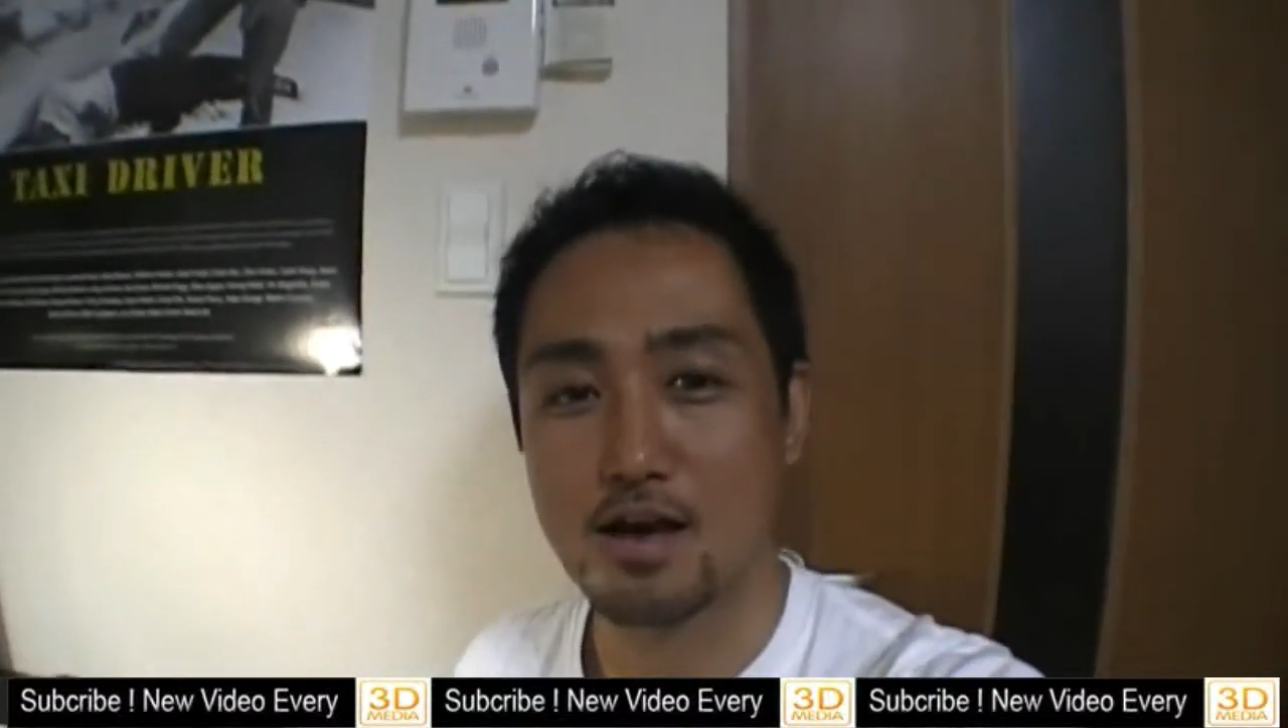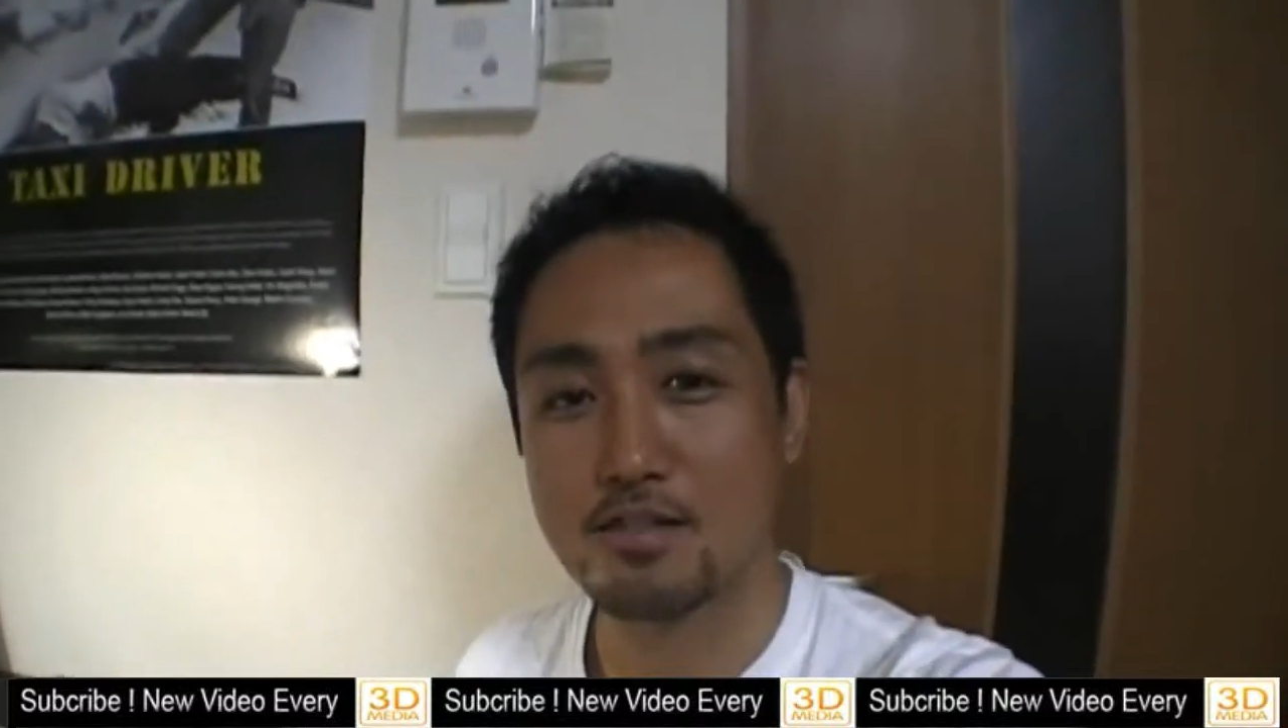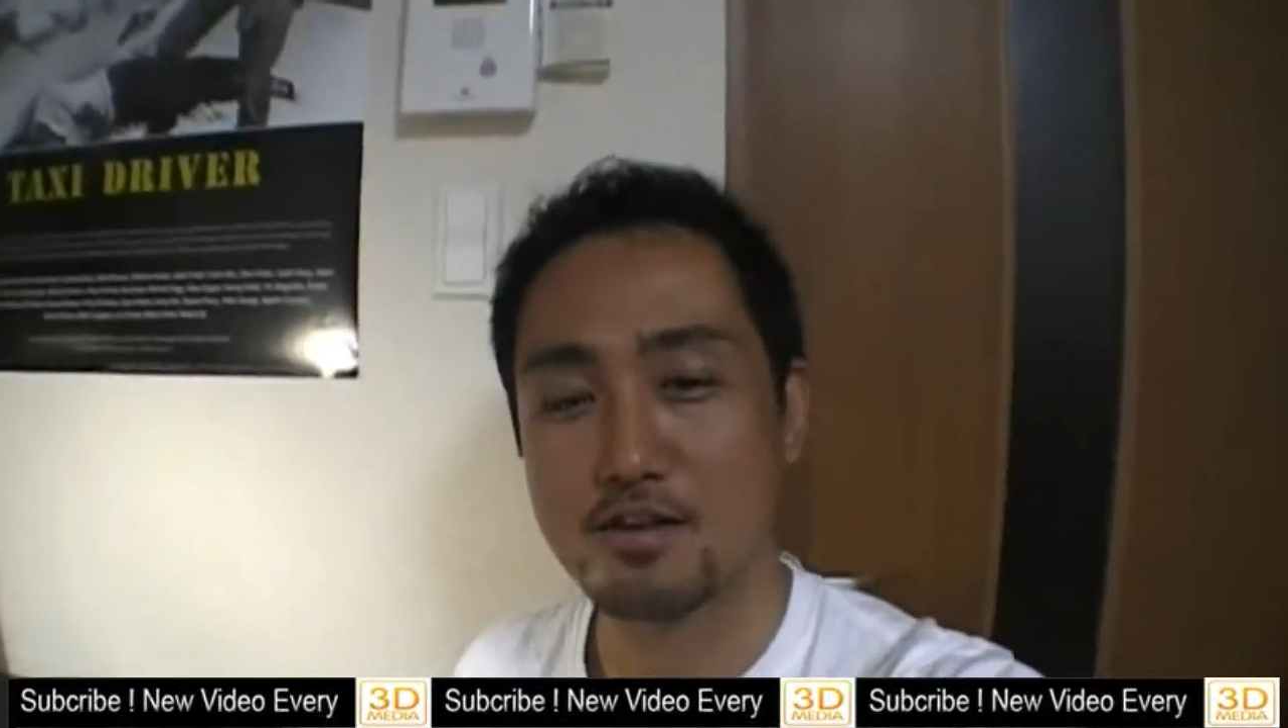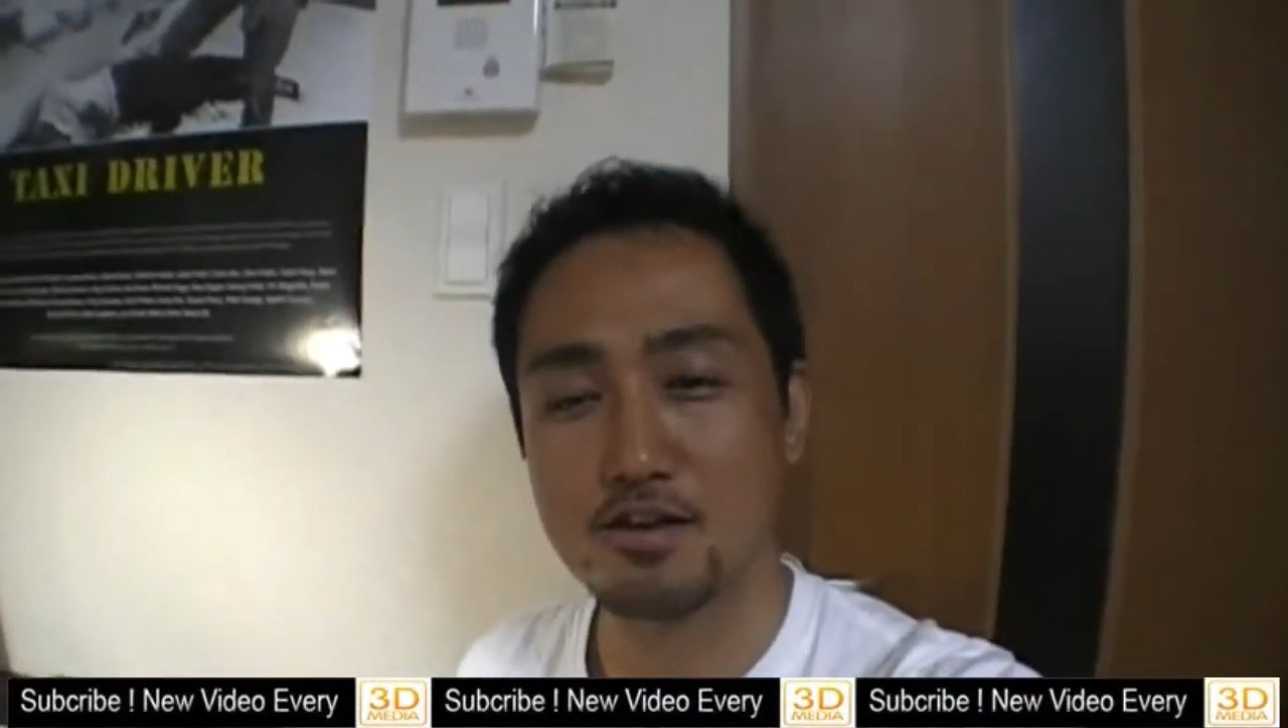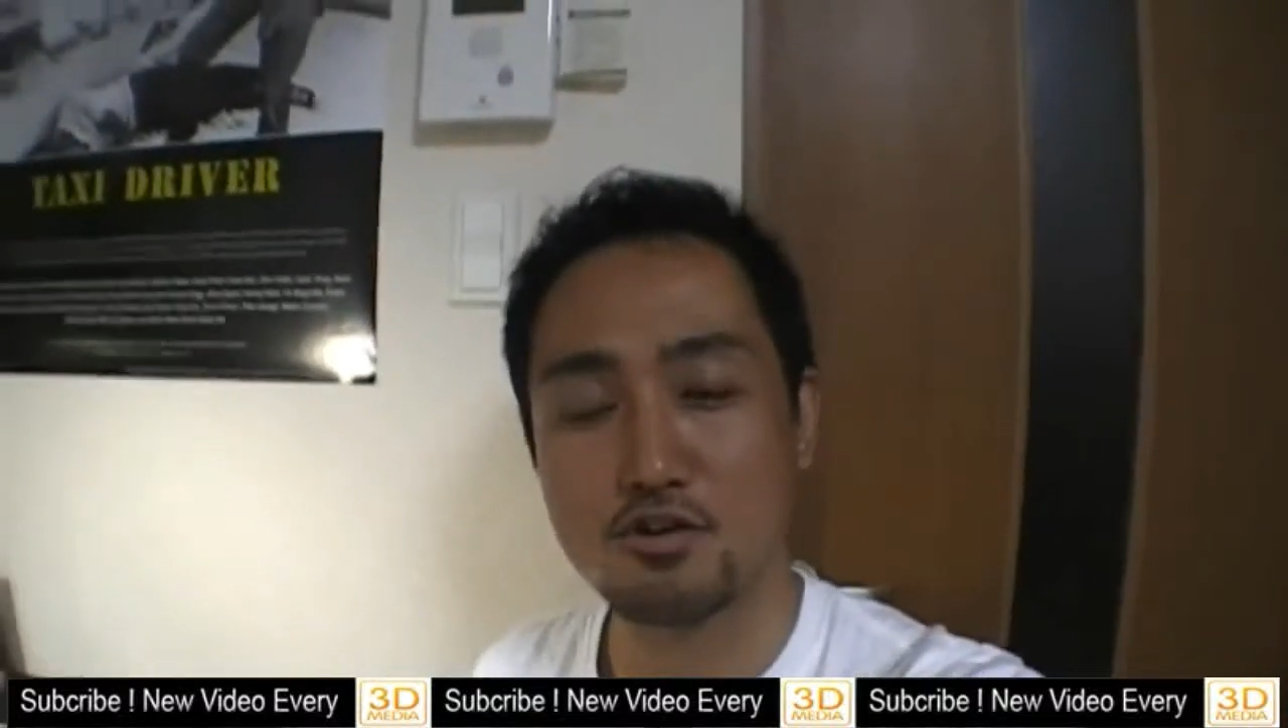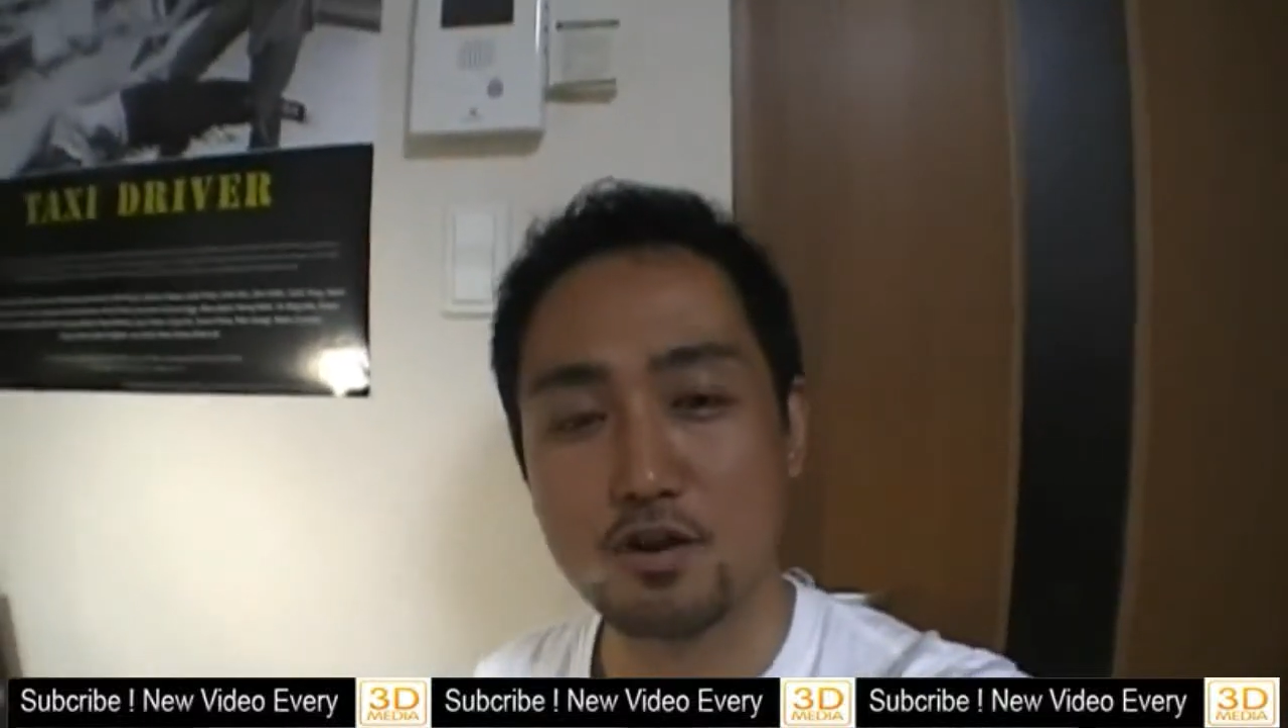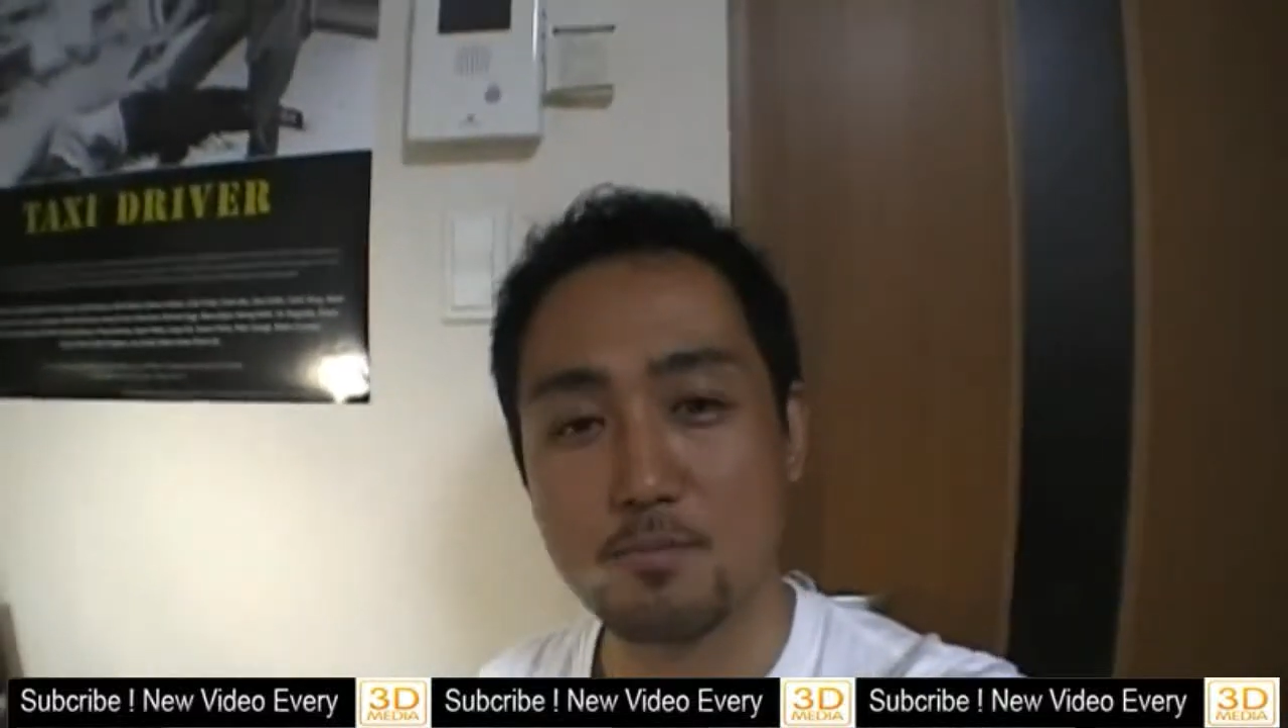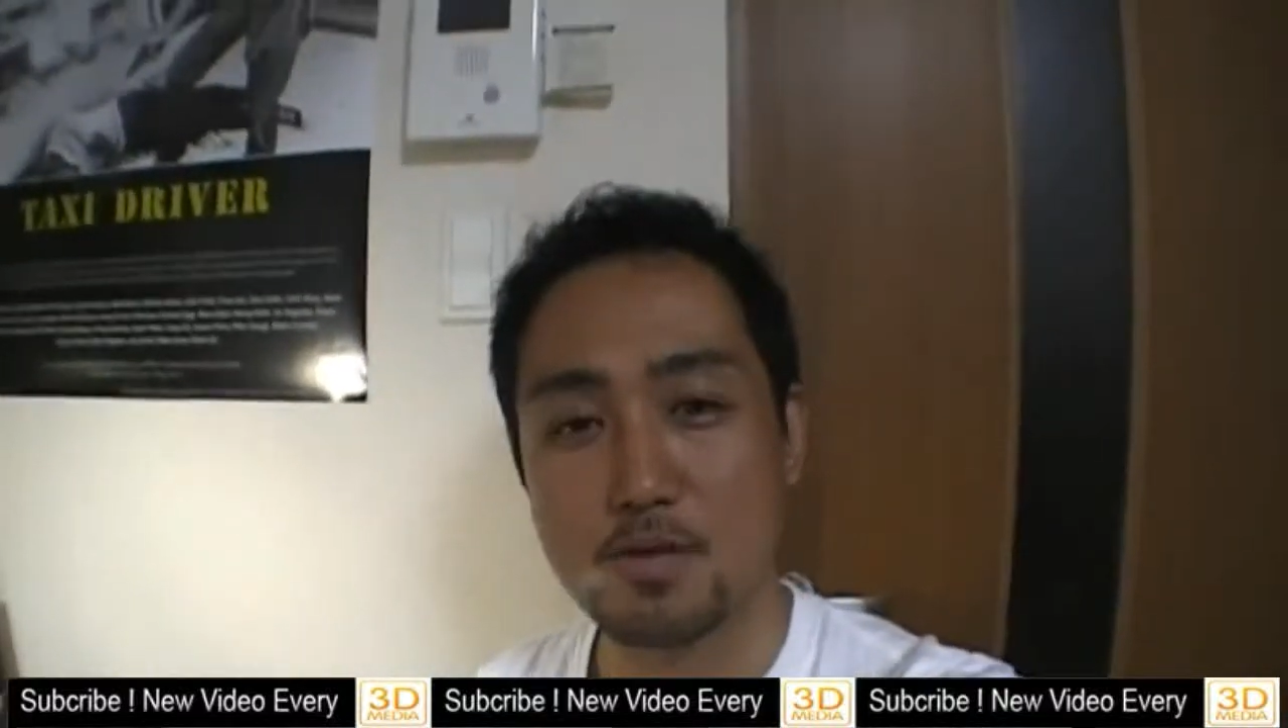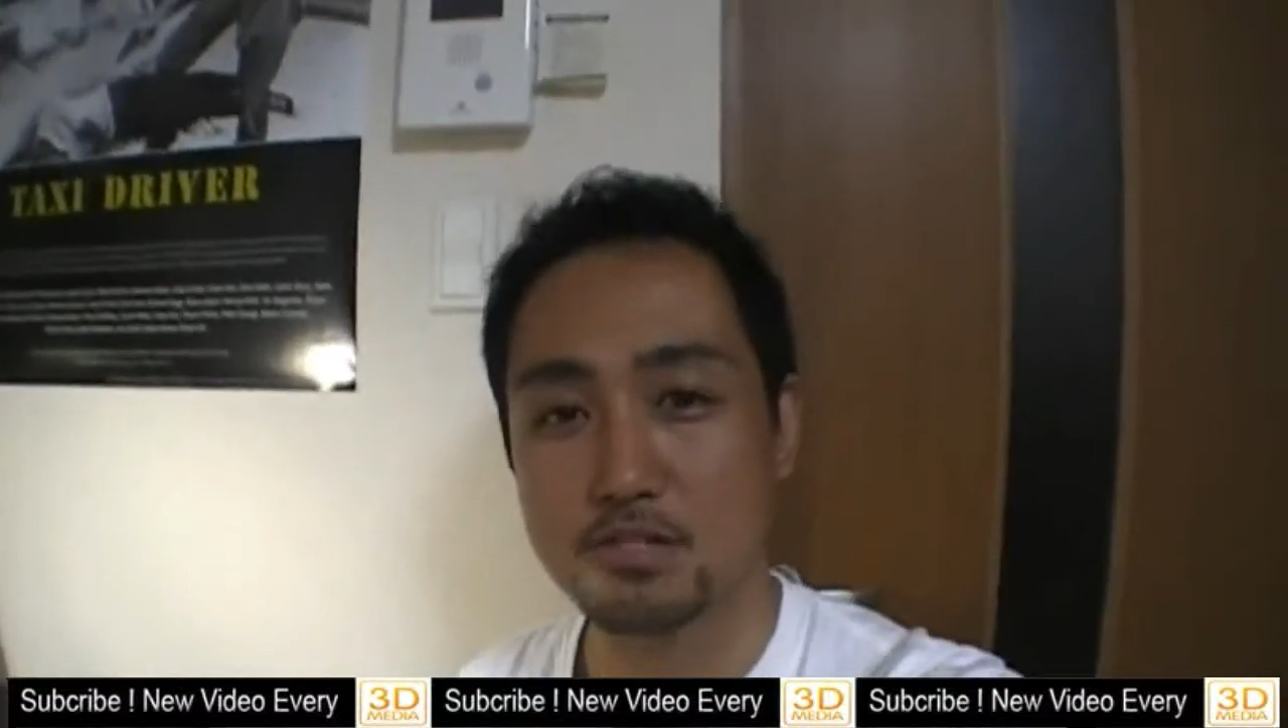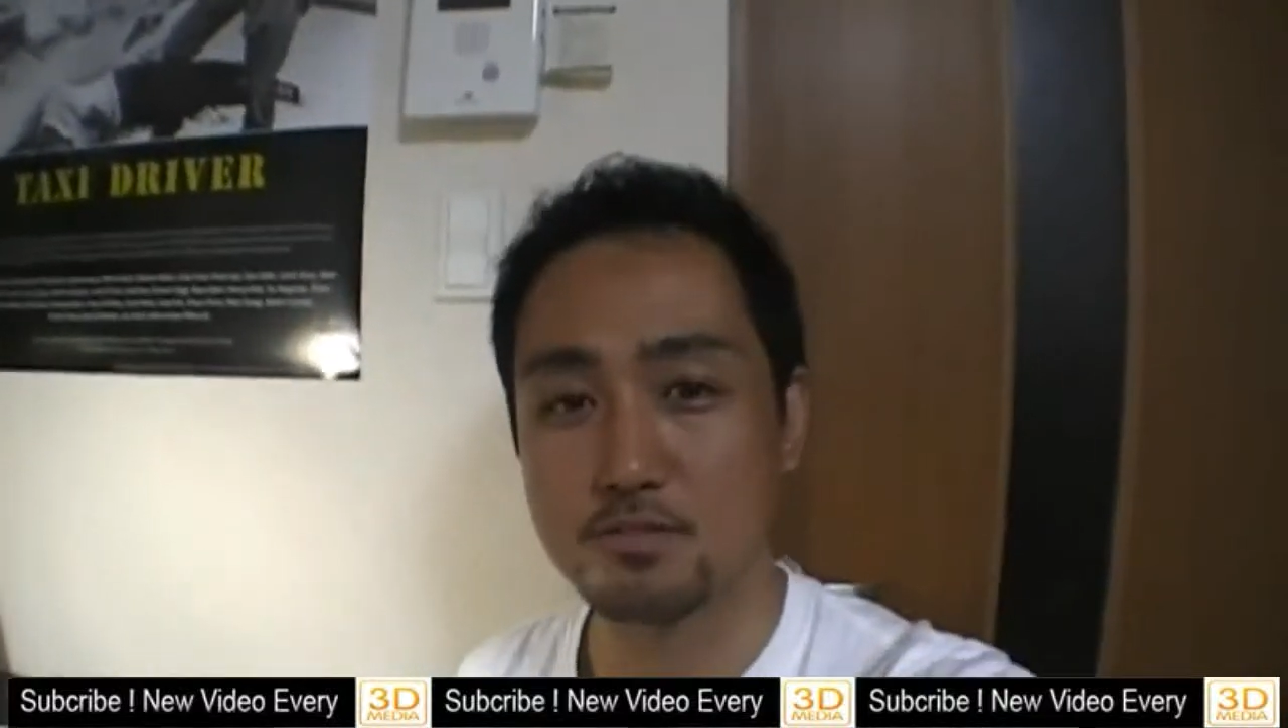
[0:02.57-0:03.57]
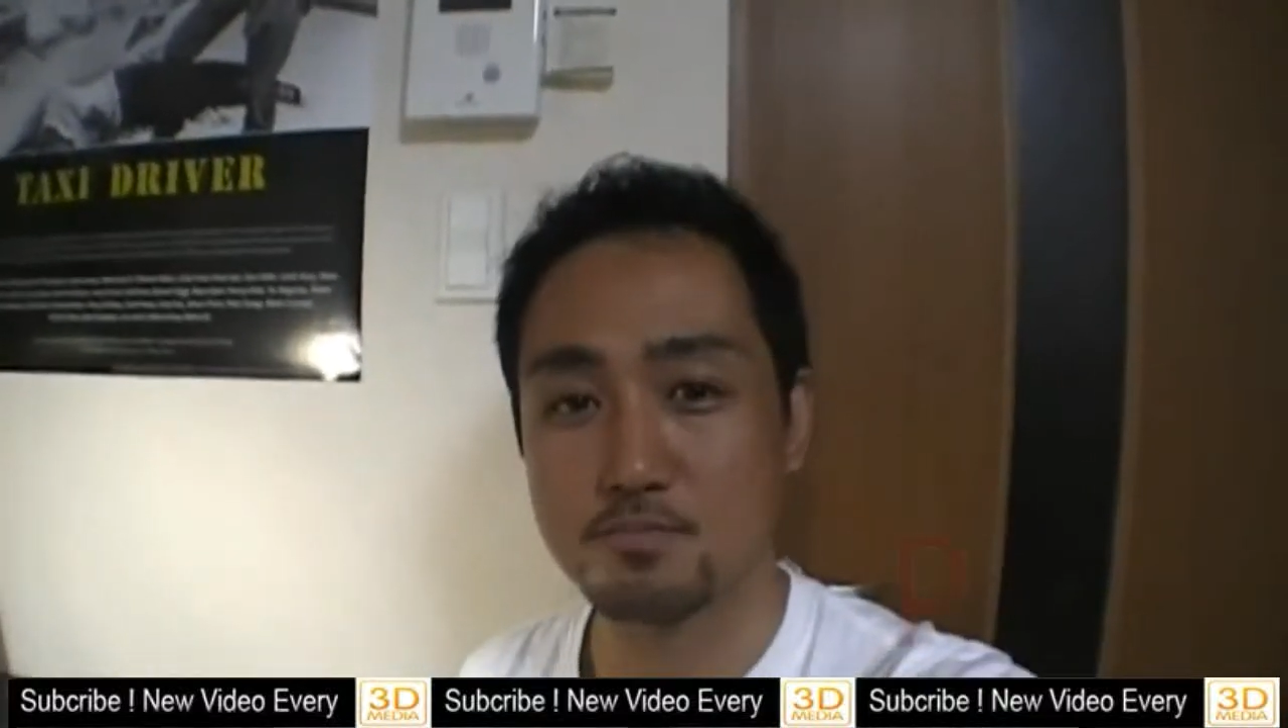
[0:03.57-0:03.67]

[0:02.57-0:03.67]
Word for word: I think you're gonna miss